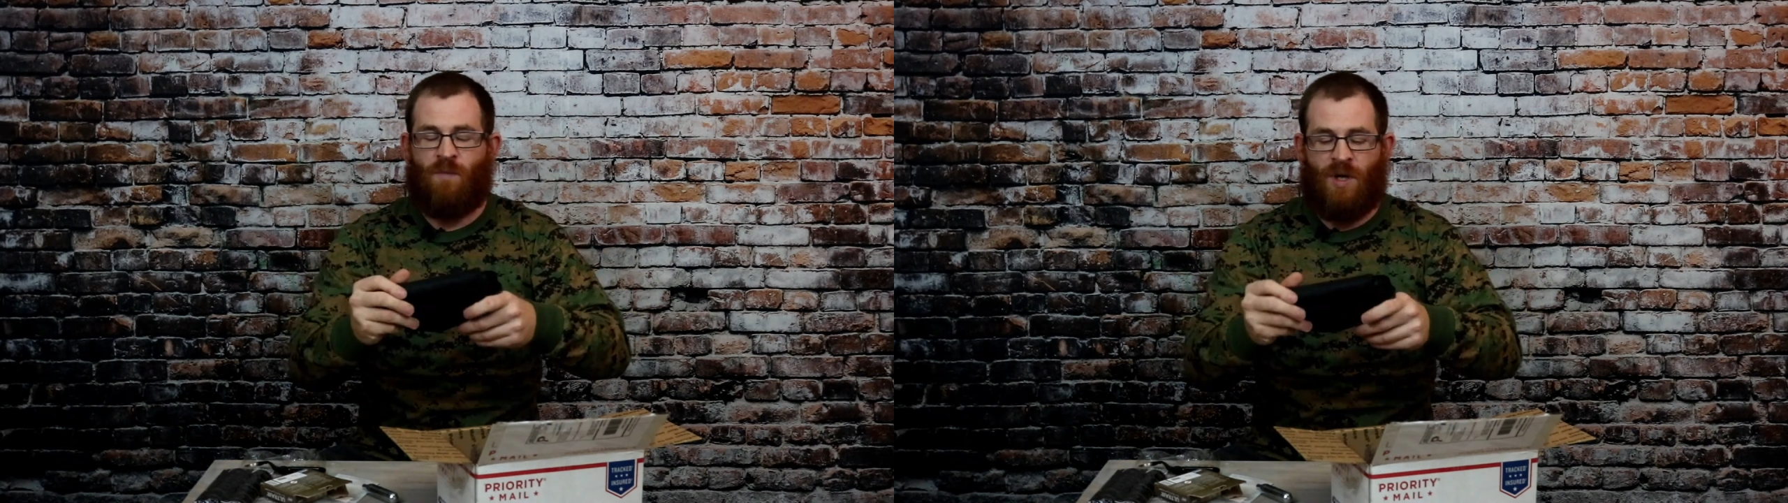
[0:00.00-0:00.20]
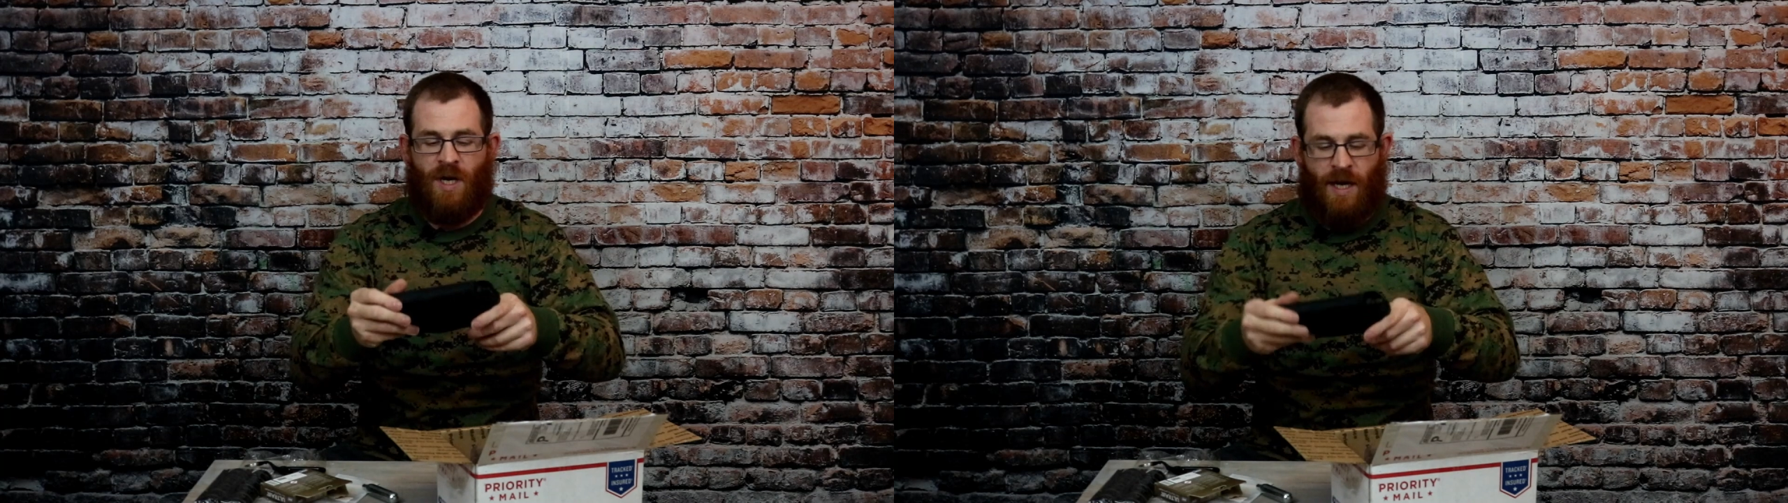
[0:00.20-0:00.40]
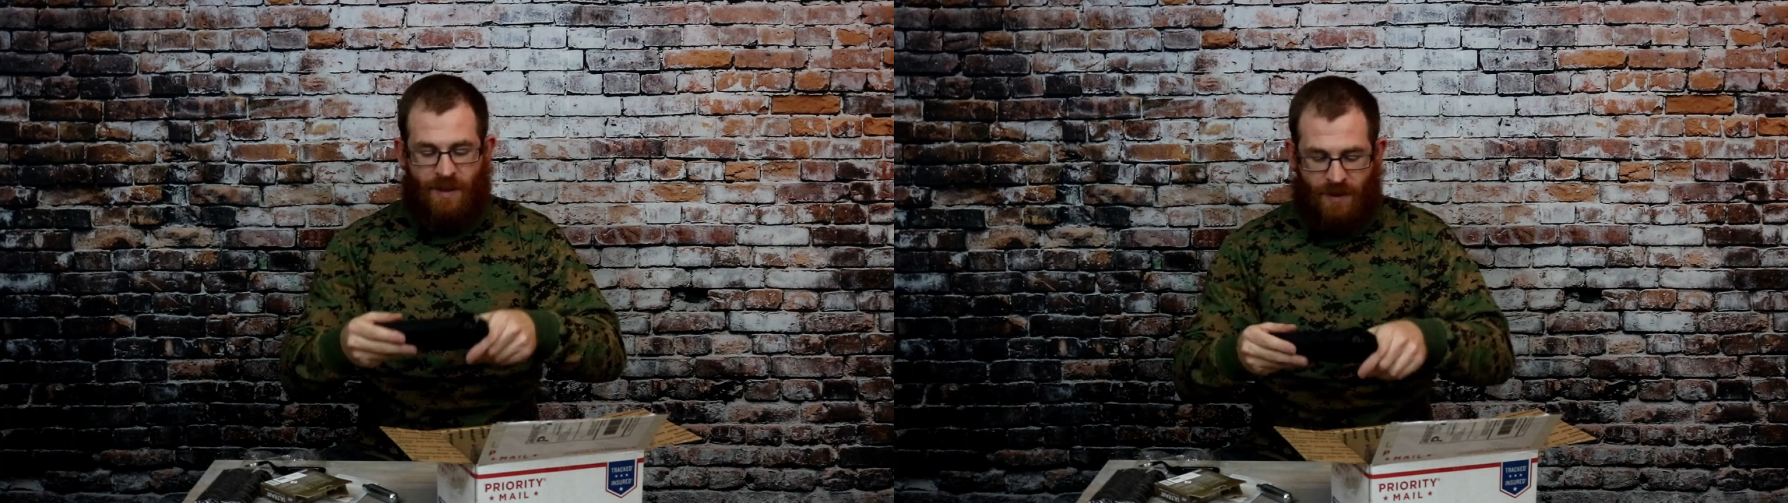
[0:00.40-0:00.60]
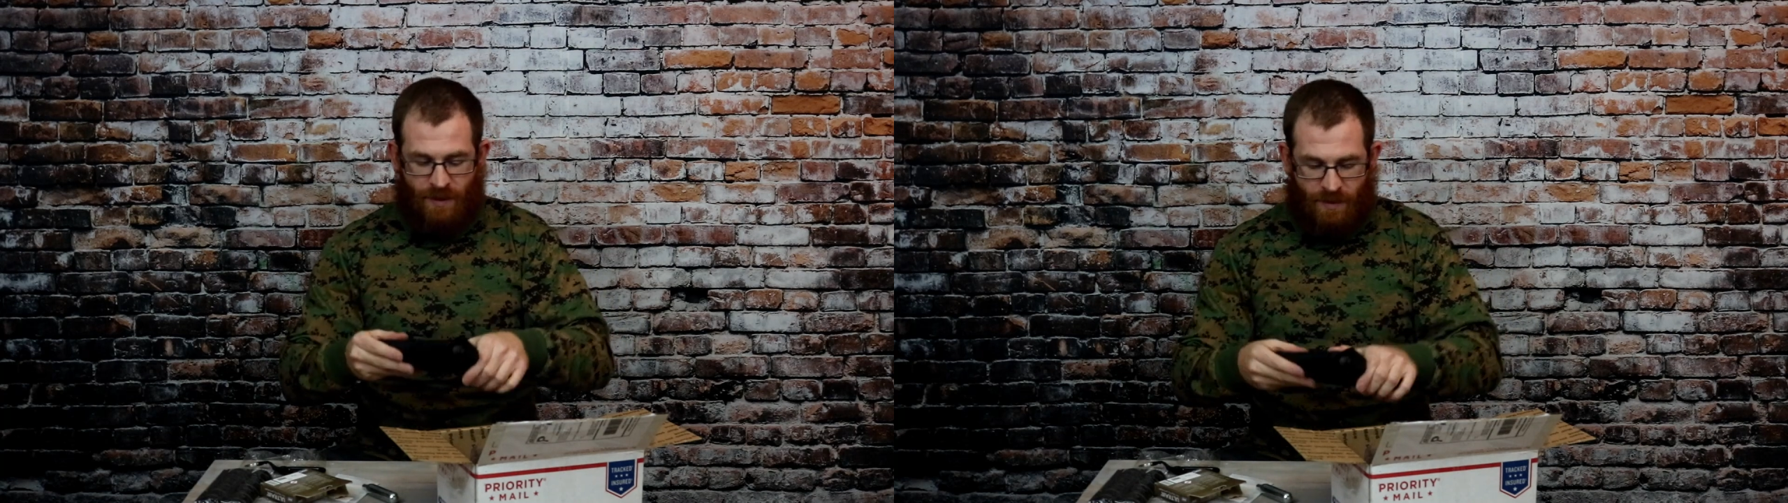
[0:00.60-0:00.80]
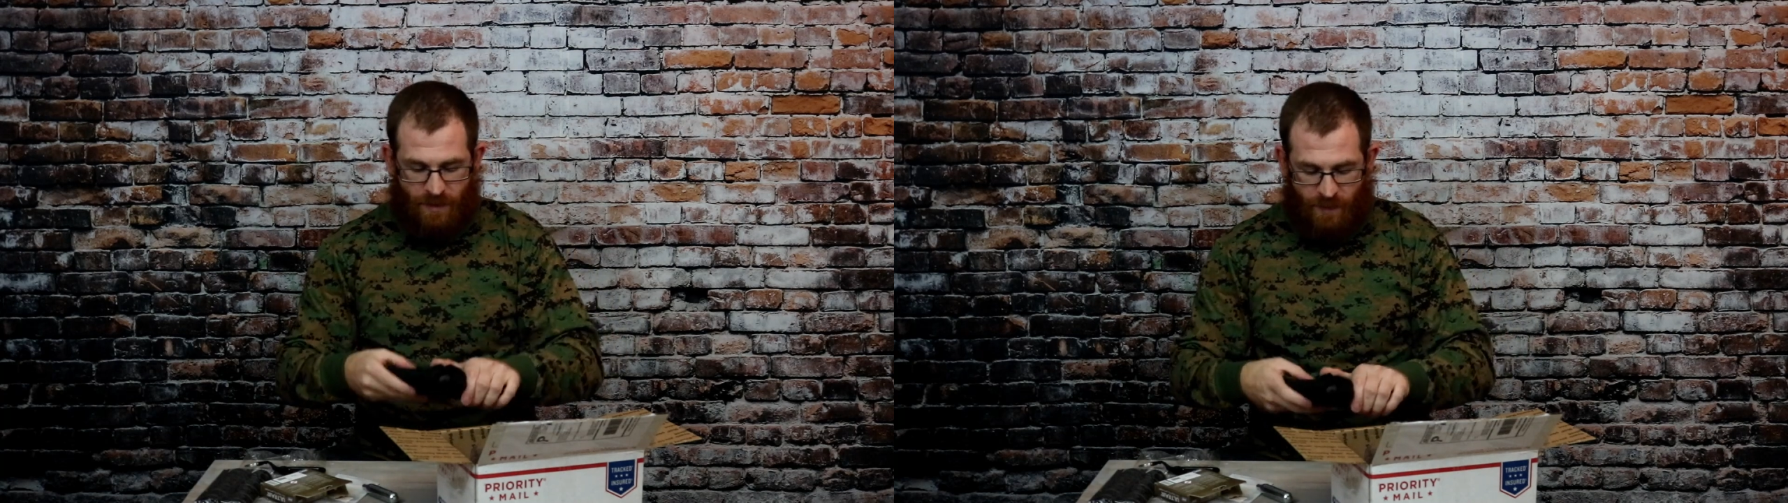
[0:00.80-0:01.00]
pretty nice,
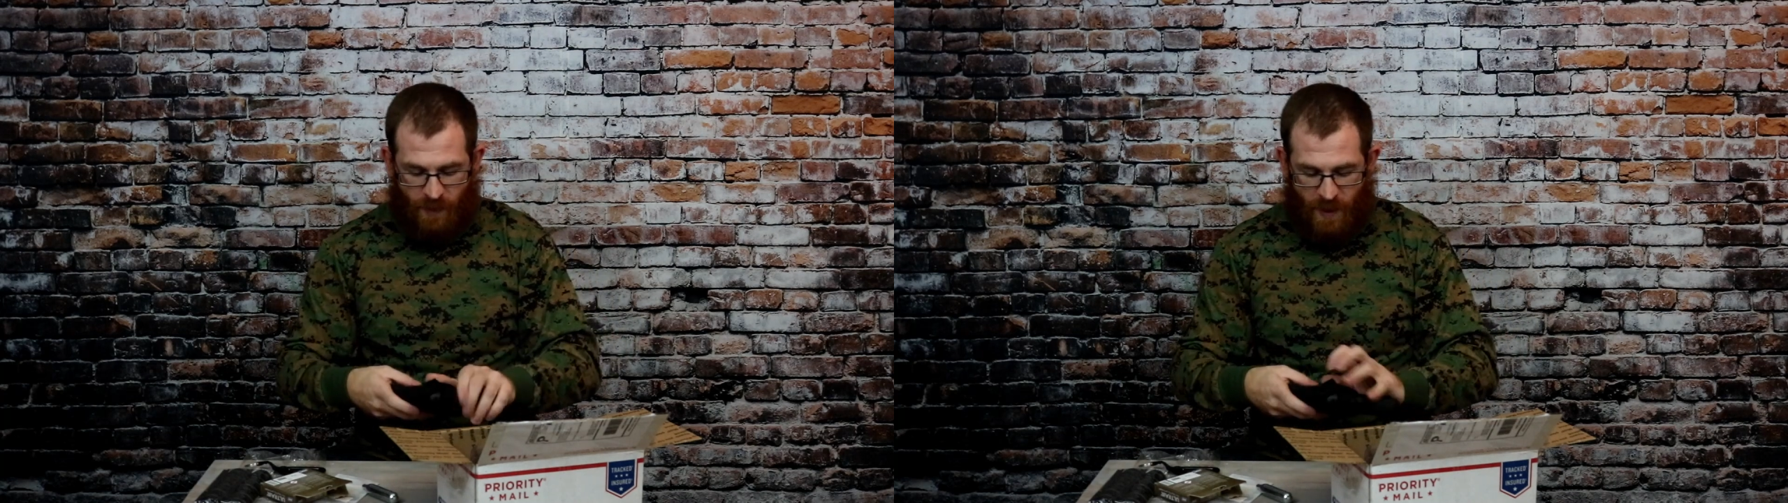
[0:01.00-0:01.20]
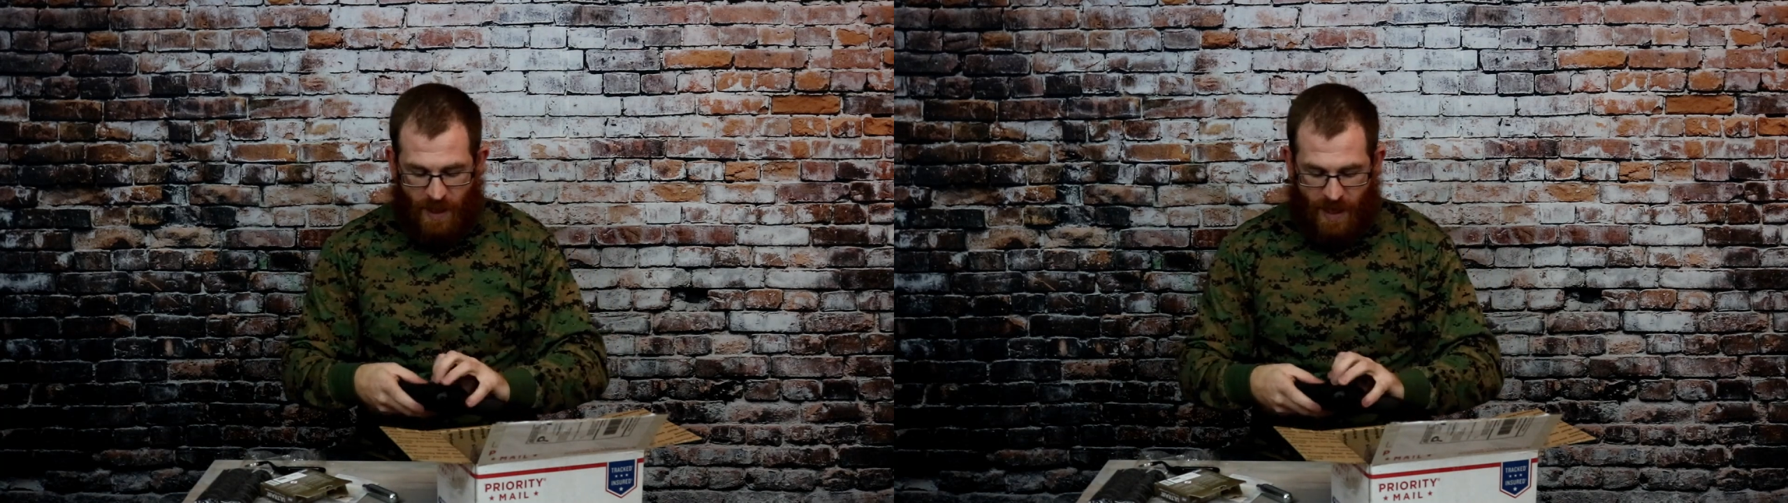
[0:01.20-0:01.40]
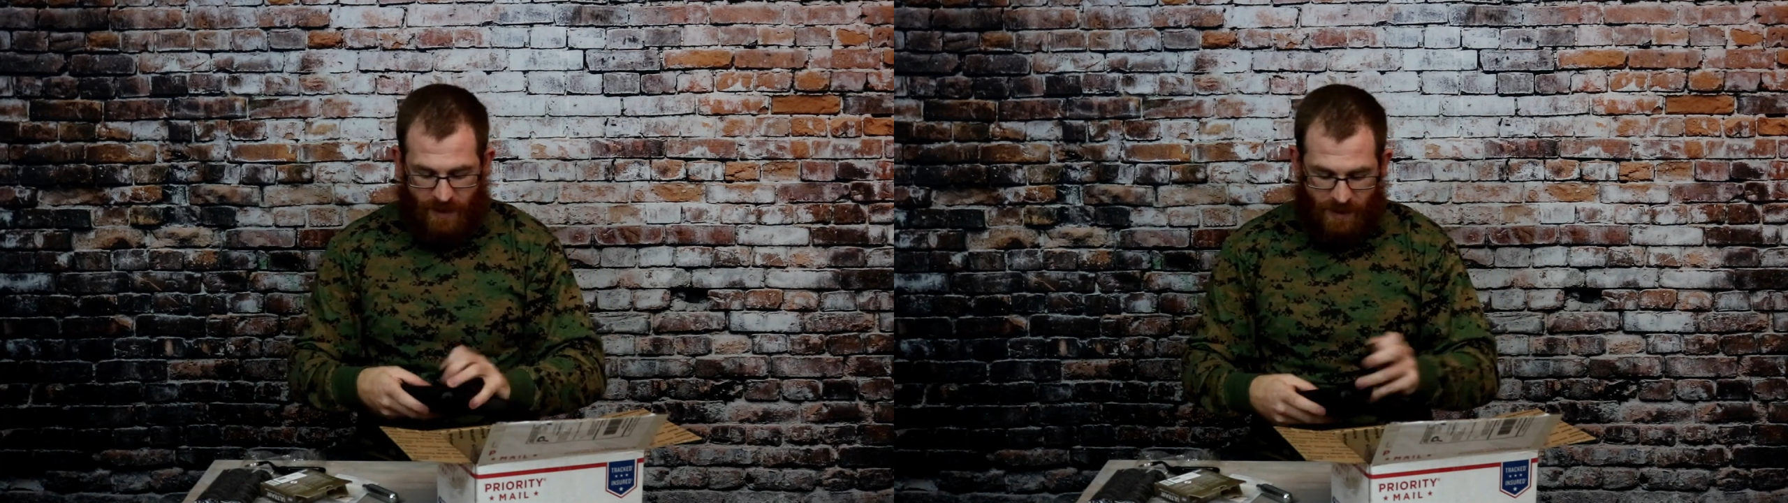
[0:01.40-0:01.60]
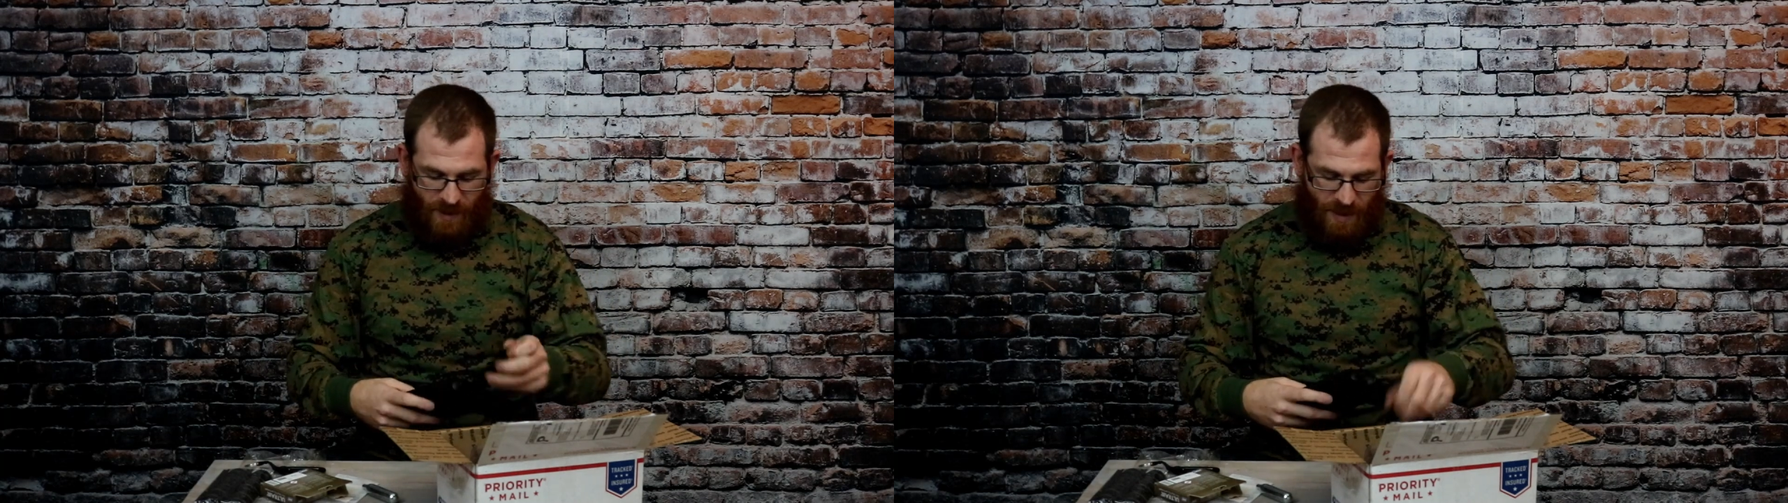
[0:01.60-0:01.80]
pretty nice.